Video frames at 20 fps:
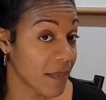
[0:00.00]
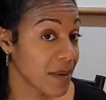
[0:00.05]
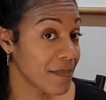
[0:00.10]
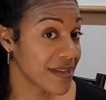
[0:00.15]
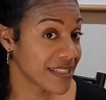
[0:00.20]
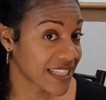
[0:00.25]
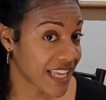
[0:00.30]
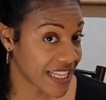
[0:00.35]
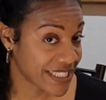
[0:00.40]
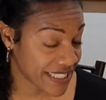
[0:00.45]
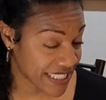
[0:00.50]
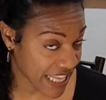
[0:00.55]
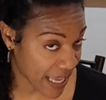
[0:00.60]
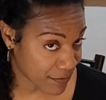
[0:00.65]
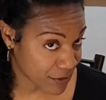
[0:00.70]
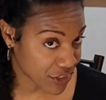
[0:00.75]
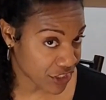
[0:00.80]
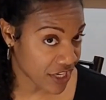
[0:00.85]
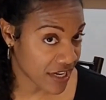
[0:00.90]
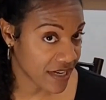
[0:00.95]

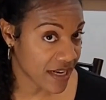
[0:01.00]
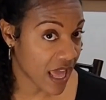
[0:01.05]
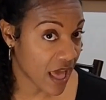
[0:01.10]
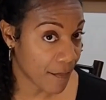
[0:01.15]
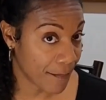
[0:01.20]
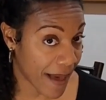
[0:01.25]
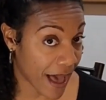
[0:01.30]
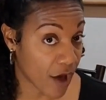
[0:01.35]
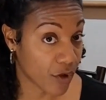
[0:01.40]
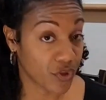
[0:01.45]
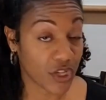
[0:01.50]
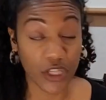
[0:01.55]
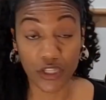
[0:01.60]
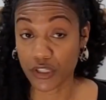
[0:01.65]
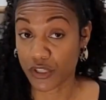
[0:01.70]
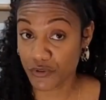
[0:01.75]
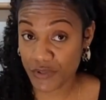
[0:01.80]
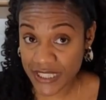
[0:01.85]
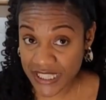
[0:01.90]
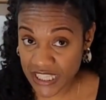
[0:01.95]
misconception about
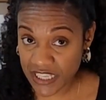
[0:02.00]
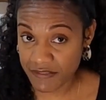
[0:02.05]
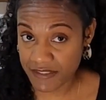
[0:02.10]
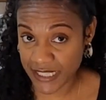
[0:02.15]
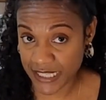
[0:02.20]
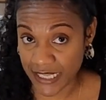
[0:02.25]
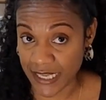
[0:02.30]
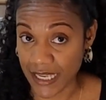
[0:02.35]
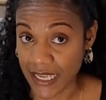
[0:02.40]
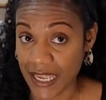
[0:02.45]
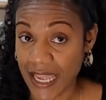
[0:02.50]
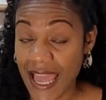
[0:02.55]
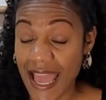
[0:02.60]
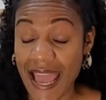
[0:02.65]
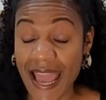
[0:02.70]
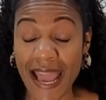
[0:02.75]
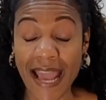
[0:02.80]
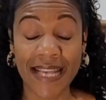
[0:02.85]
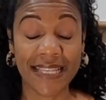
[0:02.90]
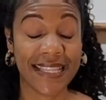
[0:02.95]
loose leaf tea
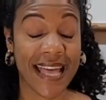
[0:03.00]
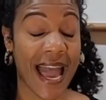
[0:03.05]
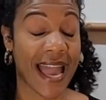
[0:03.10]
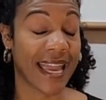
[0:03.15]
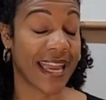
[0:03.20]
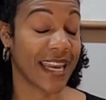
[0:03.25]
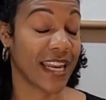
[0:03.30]
is that it